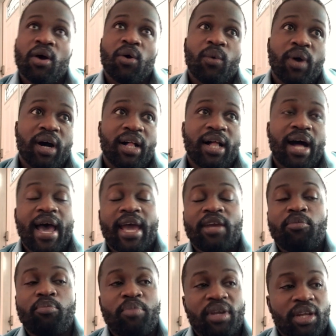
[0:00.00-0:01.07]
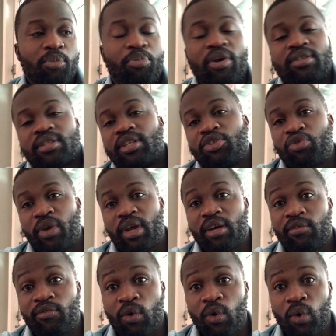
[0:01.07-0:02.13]
Well, I had been a personal trainer
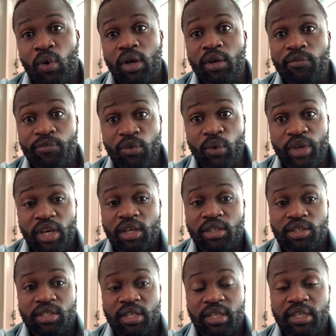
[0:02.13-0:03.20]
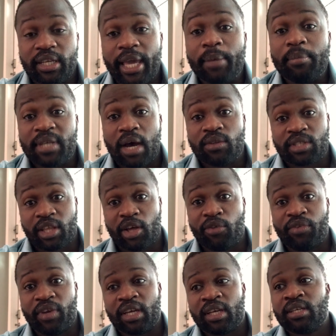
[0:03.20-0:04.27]
for a few years in Cape Town, South
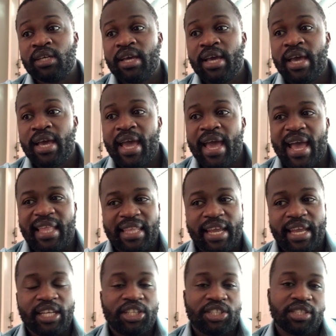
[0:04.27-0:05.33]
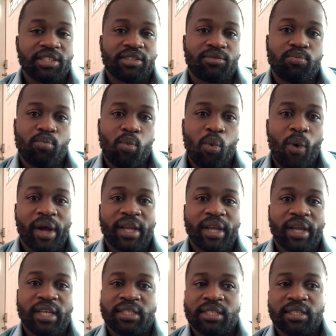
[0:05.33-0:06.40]
Africa, and then I just
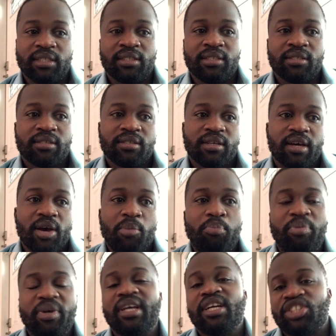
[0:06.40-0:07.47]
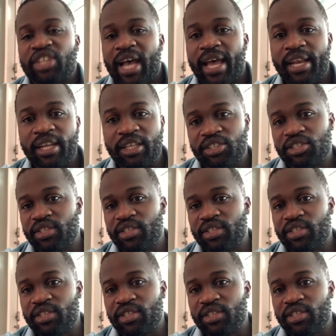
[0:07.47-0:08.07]
wanted a bigger challenge than